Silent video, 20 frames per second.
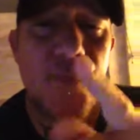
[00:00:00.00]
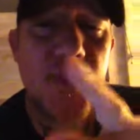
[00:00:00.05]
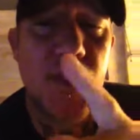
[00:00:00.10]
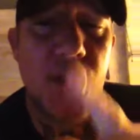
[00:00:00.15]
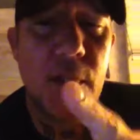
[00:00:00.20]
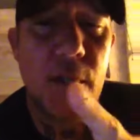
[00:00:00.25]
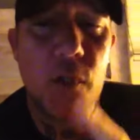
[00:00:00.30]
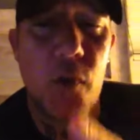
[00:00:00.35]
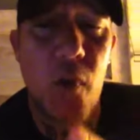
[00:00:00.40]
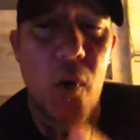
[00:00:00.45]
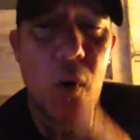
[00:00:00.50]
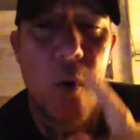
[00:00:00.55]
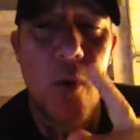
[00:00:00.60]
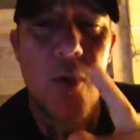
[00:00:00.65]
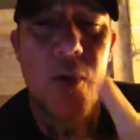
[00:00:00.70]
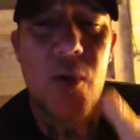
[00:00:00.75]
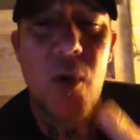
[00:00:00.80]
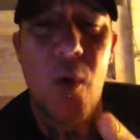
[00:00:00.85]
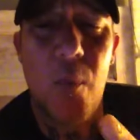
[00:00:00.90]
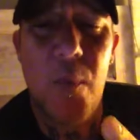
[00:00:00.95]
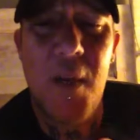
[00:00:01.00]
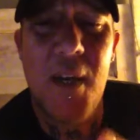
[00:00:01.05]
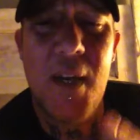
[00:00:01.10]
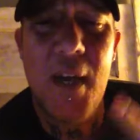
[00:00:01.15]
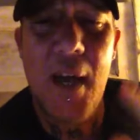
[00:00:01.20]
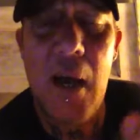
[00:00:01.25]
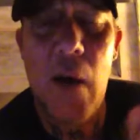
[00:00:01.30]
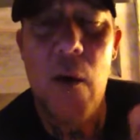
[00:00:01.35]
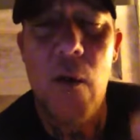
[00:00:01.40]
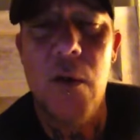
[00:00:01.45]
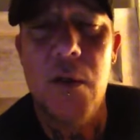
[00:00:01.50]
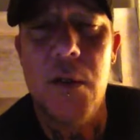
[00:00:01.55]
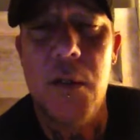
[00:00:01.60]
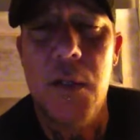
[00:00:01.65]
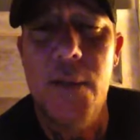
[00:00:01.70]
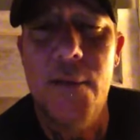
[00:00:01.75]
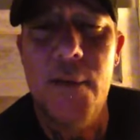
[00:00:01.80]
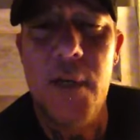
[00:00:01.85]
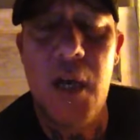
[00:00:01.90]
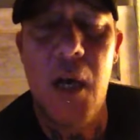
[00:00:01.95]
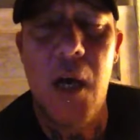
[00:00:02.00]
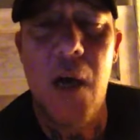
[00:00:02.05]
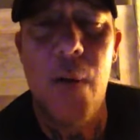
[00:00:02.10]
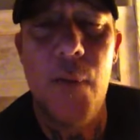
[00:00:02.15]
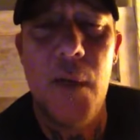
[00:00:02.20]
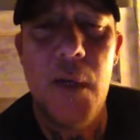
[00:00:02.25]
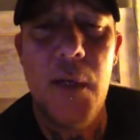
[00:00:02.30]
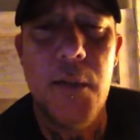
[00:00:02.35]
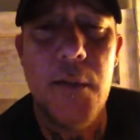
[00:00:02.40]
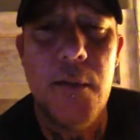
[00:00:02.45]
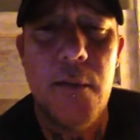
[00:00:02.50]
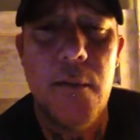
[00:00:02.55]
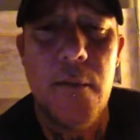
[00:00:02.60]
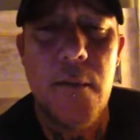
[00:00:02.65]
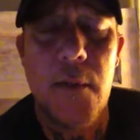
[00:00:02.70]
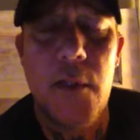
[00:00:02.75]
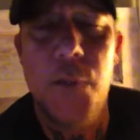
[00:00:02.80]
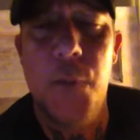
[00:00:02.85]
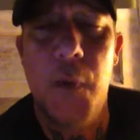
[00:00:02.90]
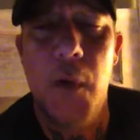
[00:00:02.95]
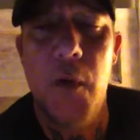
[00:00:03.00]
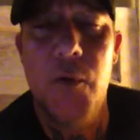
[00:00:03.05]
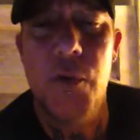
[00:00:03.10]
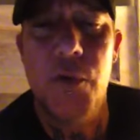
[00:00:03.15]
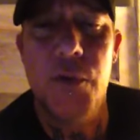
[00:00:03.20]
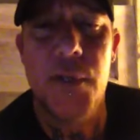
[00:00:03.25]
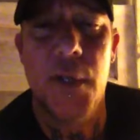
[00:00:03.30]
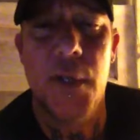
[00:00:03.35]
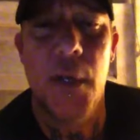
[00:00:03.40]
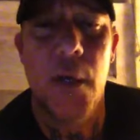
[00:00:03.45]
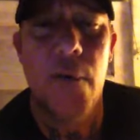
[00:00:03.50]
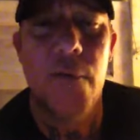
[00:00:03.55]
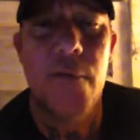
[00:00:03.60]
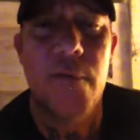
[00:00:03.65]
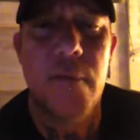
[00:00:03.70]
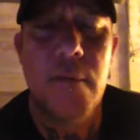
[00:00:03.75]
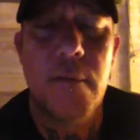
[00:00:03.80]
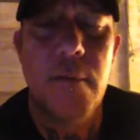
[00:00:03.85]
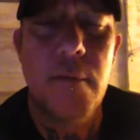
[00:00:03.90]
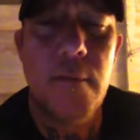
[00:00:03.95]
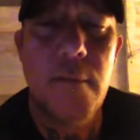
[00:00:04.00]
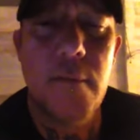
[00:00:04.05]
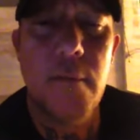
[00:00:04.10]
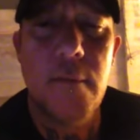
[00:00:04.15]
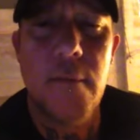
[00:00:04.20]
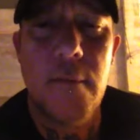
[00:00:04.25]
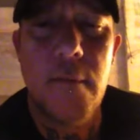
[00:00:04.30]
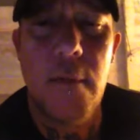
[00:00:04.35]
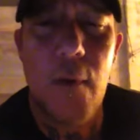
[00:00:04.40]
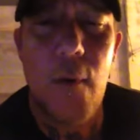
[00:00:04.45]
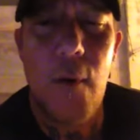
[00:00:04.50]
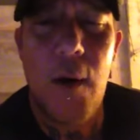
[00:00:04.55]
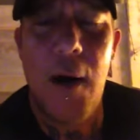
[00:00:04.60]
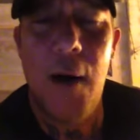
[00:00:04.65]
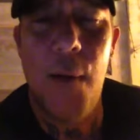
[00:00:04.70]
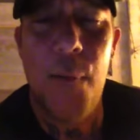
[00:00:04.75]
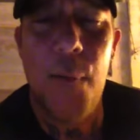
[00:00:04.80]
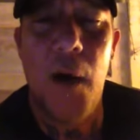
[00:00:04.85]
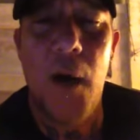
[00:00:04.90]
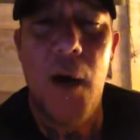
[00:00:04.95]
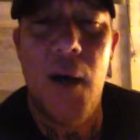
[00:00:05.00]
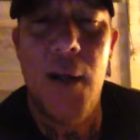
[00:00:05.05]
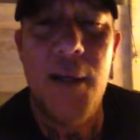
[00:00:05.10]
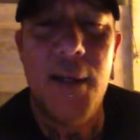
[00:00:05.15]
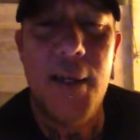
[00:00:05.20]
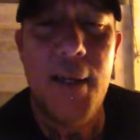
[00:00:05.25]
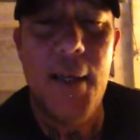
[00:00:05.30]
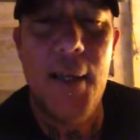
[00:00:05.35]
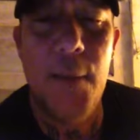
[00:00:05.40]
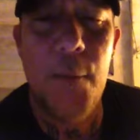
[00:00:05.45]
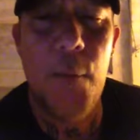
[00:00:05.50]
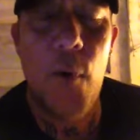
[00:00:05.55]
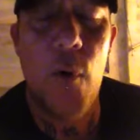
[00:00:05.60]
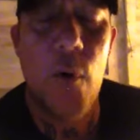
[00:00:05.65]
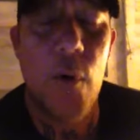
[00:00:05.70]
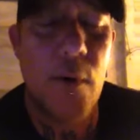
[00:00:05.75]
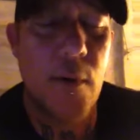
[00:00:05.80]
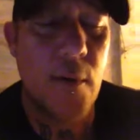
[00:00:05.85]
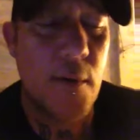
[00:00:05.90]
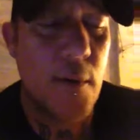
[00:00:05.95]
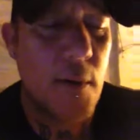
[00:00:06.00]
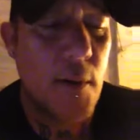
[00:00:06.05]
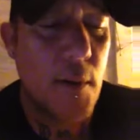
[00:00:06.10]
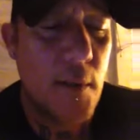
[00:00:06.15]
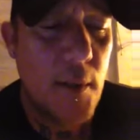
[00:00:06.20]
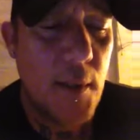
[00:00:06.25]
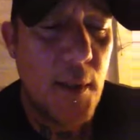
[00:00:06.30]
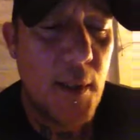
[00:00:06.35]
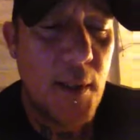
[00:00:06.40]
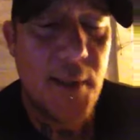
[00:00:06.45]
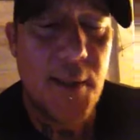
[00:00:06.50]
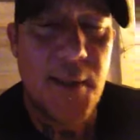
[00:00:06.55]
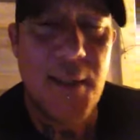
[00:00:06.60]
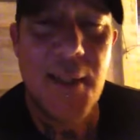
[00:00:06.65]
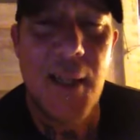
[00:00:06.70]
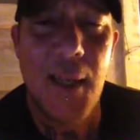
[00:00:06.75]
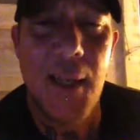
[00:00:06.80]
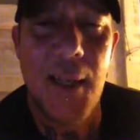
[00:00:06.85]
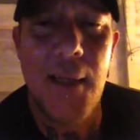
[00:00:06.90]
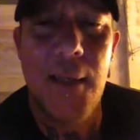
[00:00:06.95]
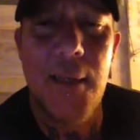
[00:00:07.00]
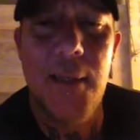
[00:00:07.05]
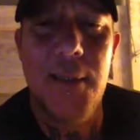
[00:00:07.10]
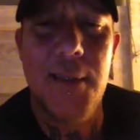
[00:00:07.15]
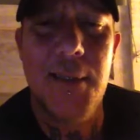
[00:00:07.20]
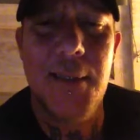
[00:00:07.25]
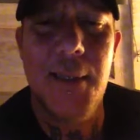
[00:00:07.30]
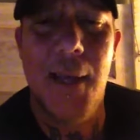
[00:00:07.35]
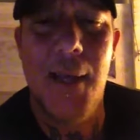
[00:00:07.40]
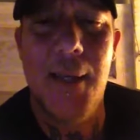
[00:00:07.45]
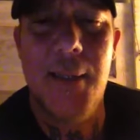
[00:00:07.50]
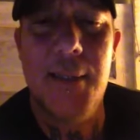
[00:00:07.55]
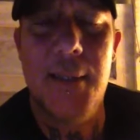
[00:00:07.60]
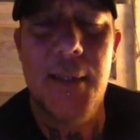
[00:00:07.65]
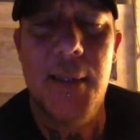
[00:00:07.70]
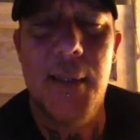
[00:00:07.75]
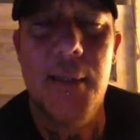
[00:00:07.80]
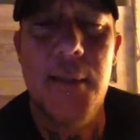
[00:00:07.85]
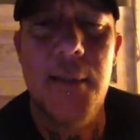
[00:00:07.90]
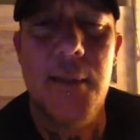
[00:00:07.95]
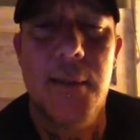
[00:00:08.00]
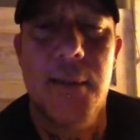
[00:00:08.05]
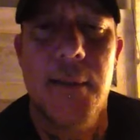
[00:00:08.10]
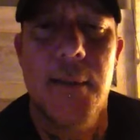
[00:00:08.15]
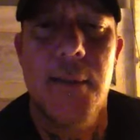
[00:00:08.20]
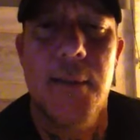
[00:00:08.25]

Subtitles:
to the trolls, don't be cowards. Leave a comment. Expose yourself. Don't hide behind a keyboard. silly. It's nonsense.